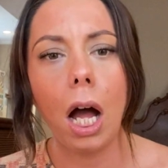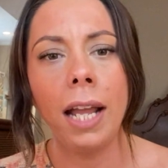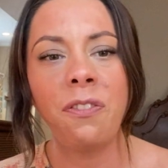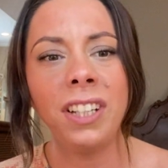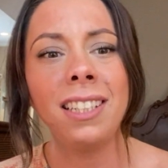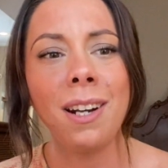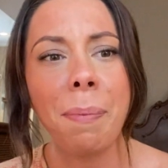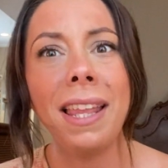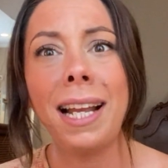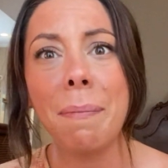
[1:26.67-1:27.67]
it feels a little
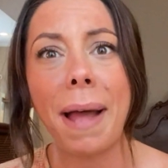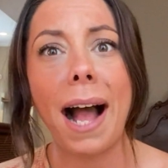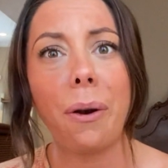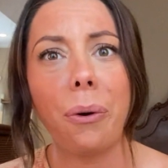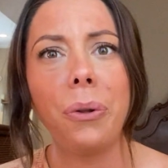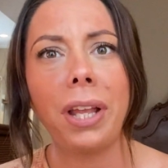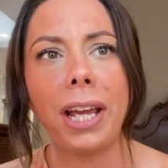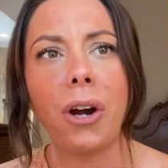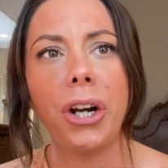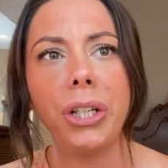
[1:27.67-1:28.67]
bit like a battle.
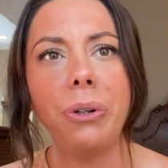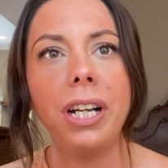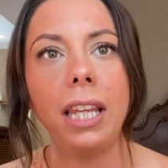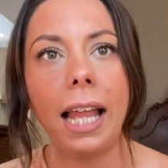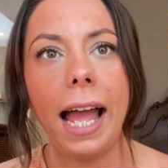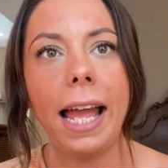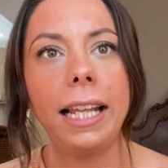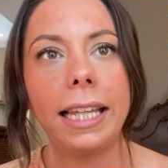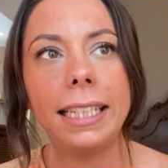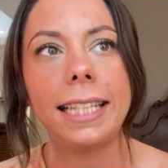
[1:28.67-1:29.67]
Like, are you gonna
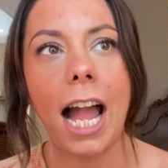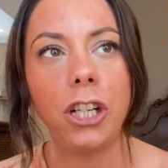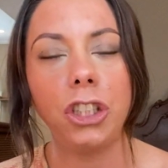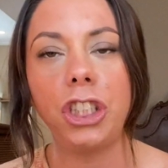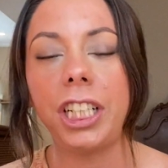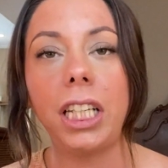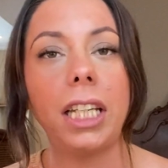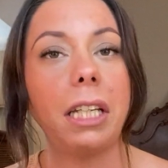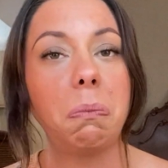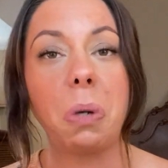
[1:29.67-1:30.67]
let this
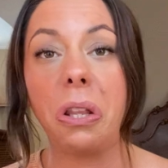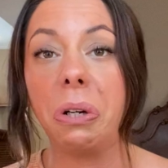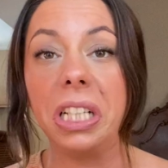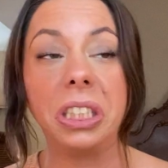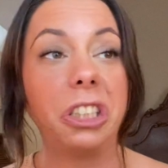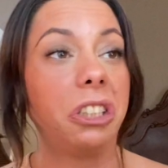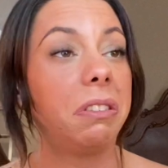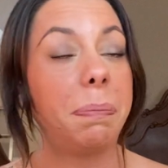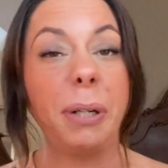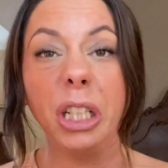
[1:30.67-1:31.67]
energy, whether it's
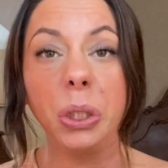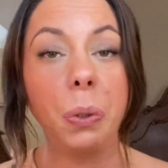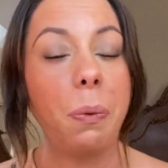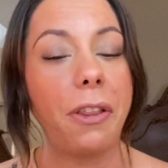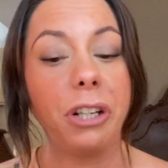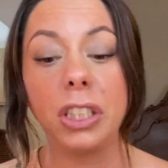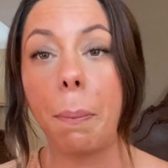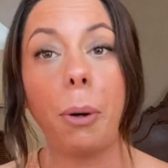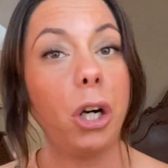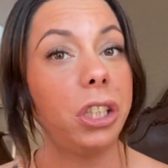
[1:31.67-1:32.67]
spiritual, whether it's a
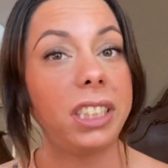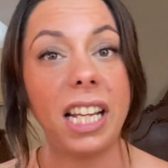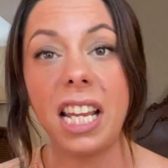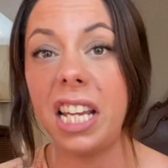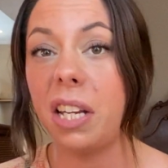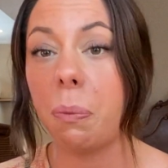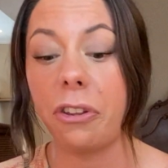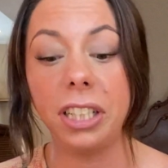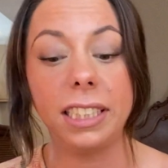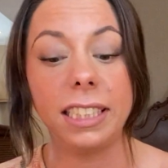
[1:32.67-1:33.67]
person,
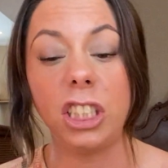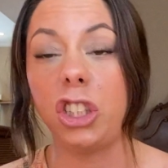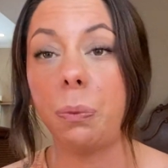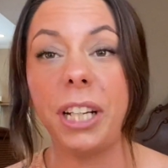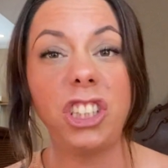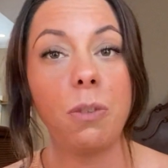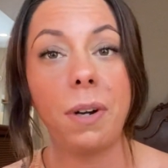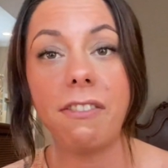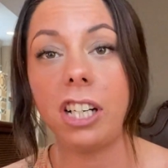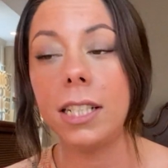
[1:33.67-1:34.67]
whether it's a situation,
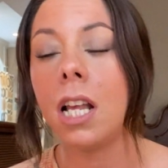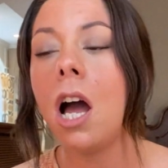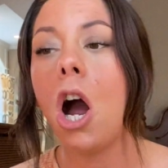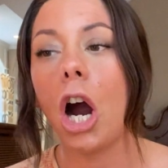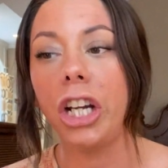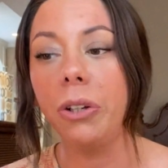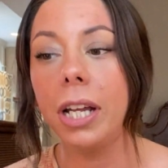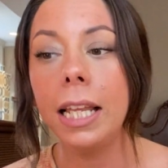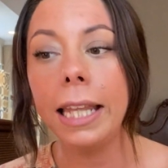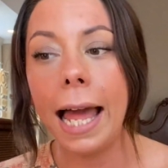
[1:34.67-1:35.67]
whatever it is, are you
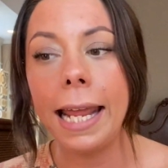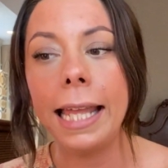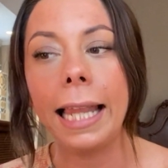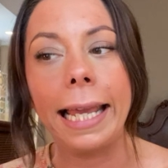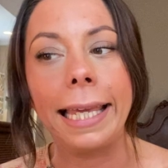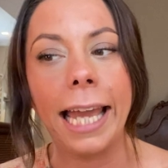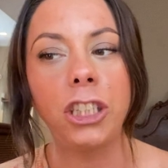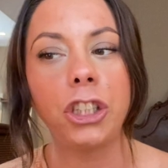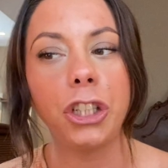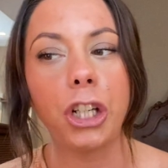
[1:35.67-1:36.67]
gonna let it like
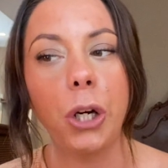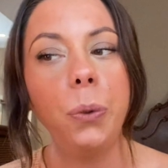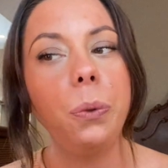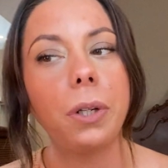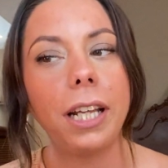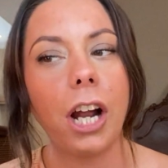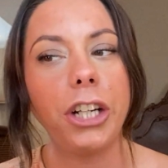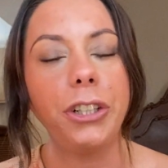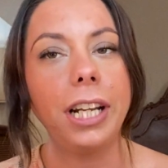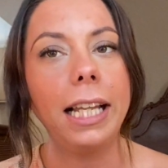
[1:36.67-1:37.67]
get your goat? Are
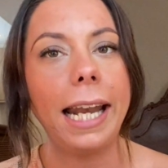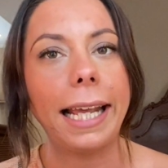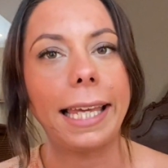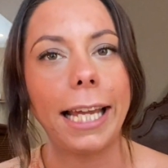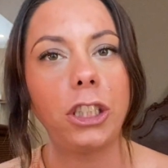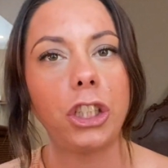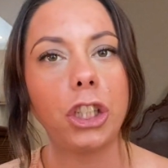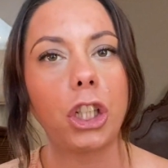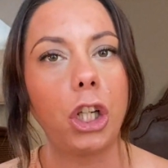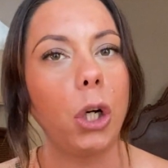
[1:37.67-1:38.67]
you gonna let it get your
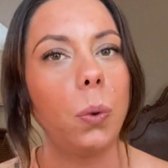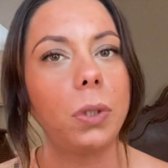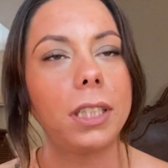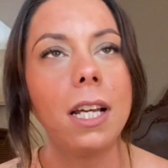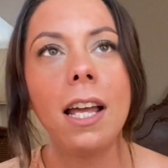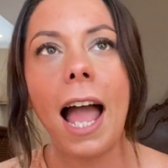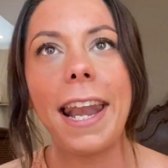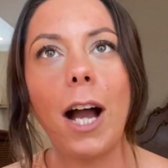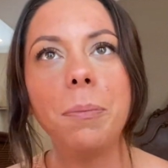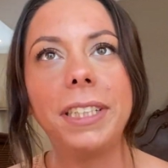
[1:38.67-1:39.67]
goat? And
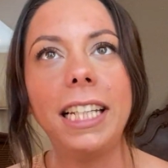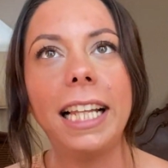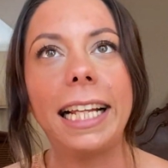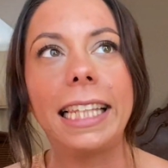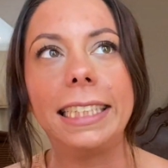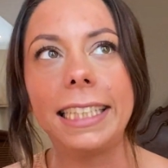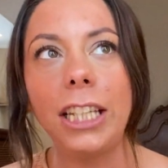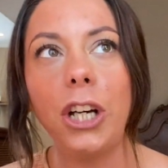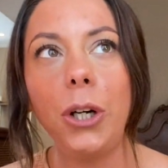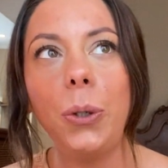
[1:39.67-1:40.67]
now I'm seeing like the
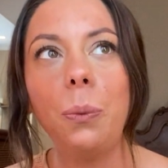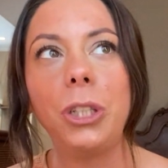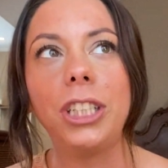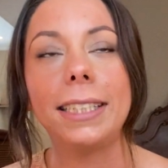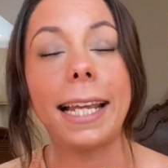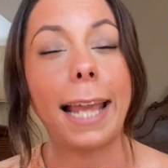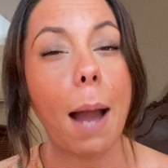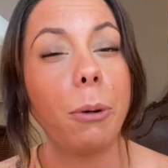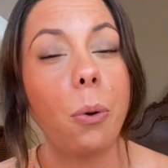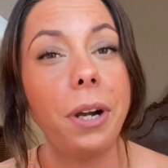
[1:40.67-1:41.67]
sea goat, which is like
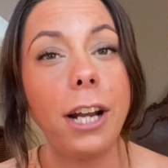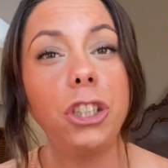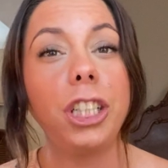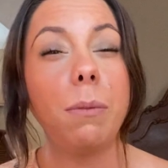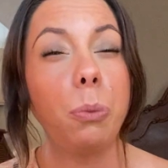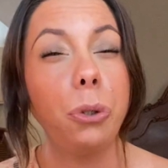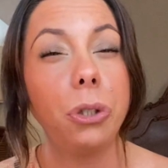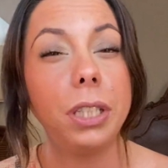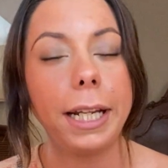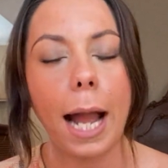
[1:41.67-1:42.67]
Capricorn energy. The moon
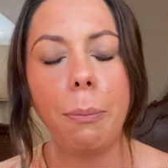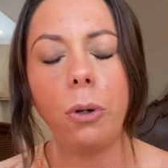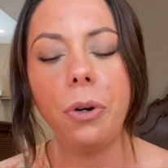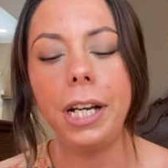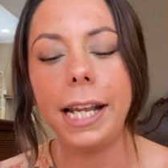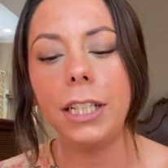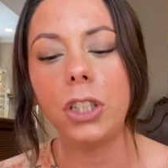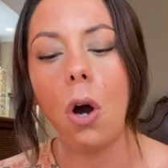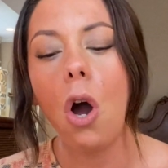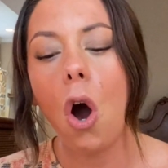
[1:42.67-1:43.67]
goes into Capricorn today,
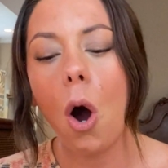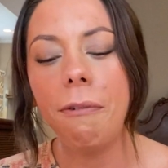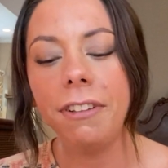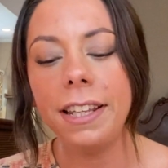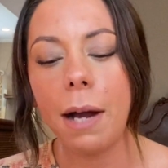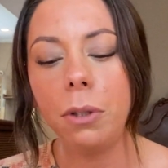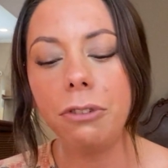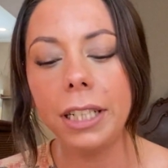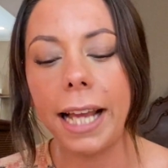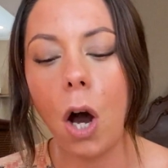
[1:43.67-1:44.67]
so hopefully that will
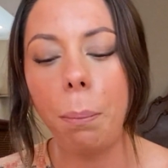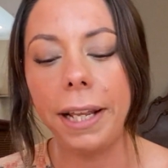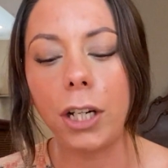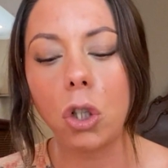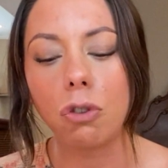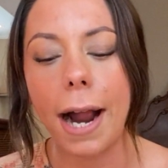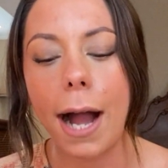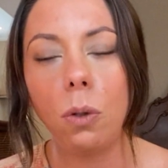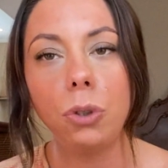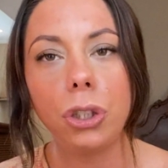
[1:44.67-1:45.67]
really help like
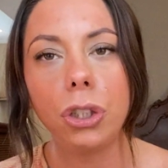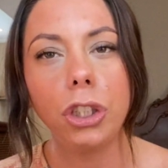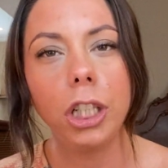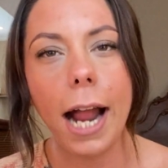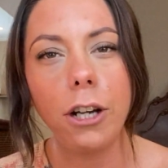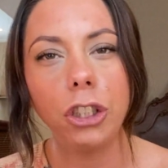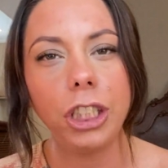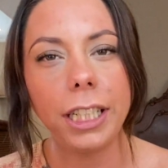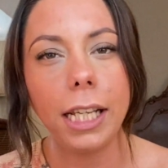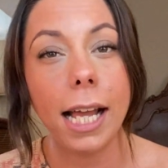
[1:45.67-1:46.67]
ground your
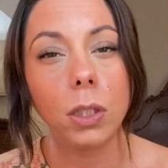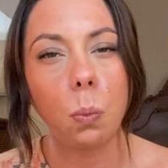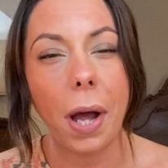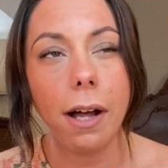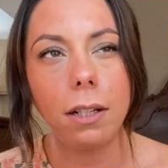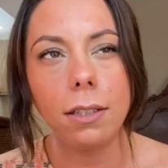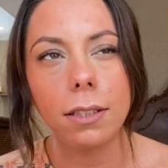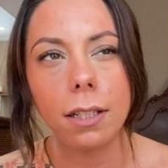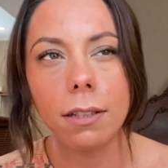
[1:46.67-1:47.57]
energy as well